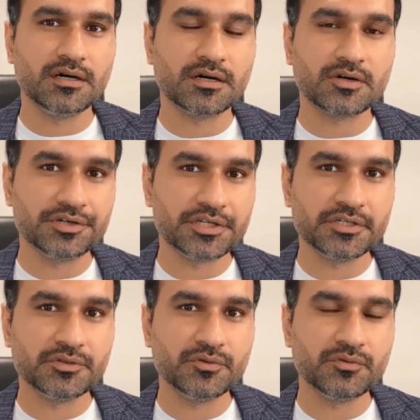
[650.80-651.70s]

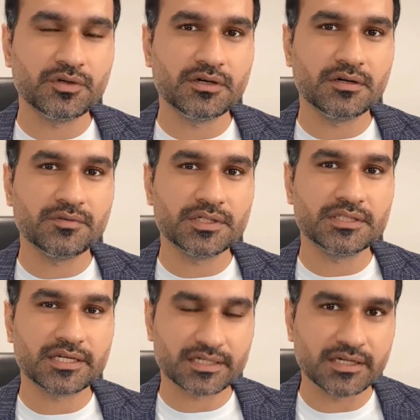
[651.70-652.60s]
continue with
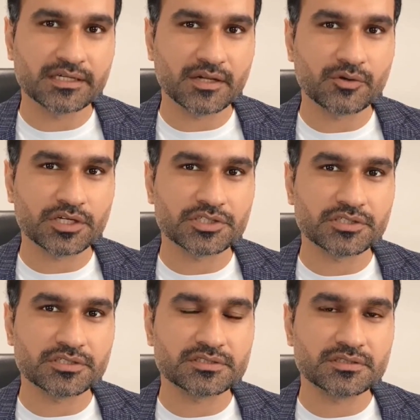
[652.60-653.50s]
the current
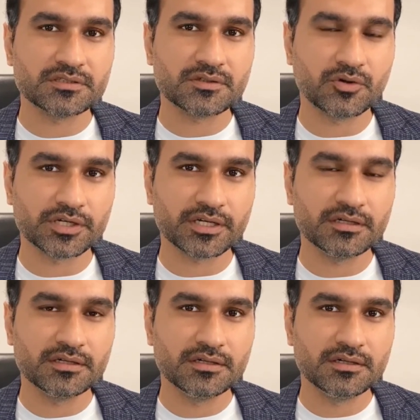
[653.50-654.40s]
allocations
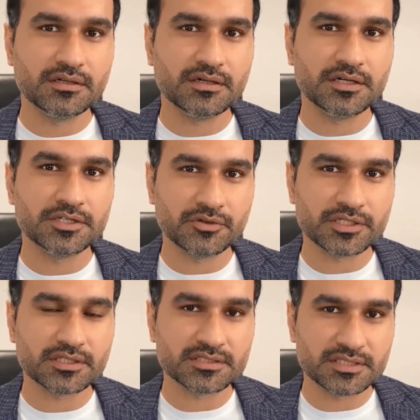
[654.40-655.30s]
quota
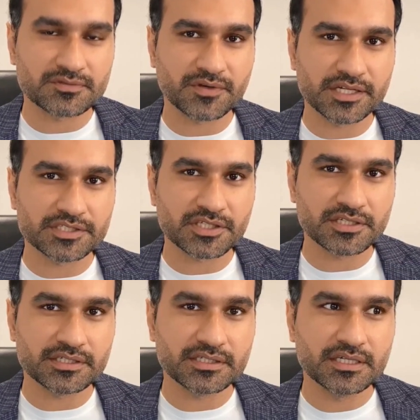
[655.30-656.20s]
during this financial
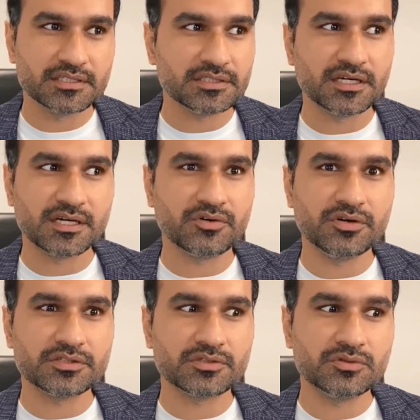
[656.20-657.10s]
year. They are
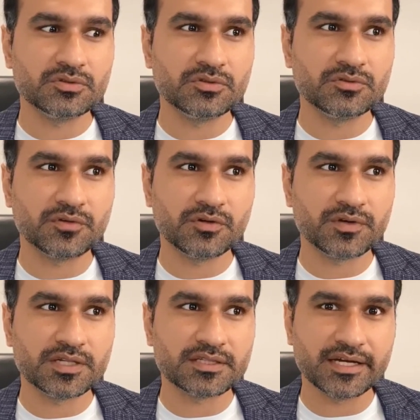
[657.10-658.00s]
going to
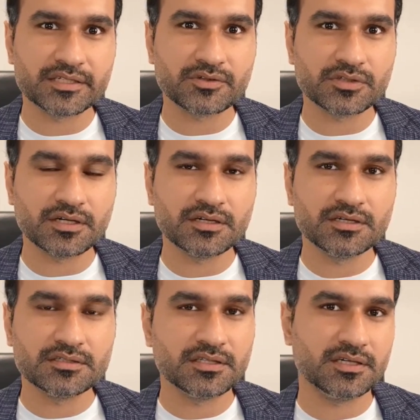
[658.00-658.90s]
fulfill that quota.
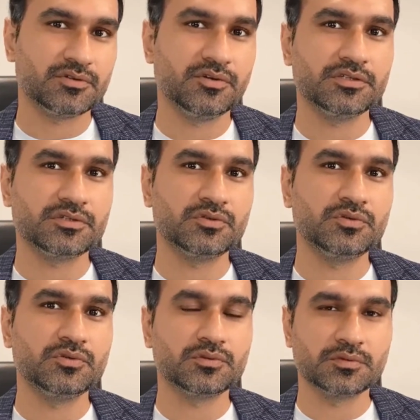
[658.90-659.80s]
They are going
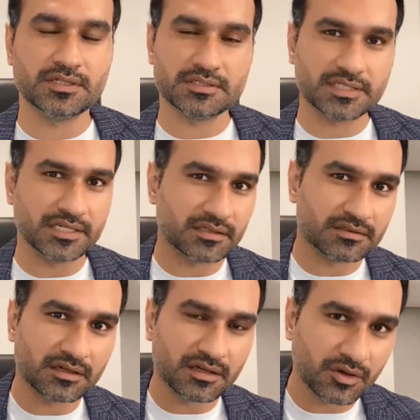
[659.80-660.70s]
to
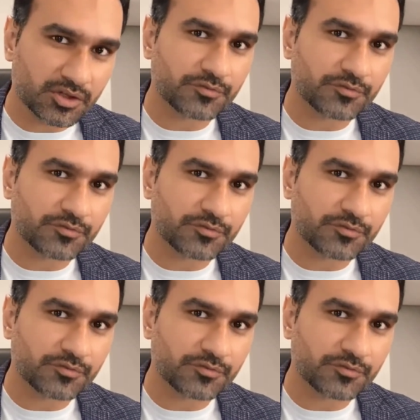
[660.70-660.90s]
send a lot of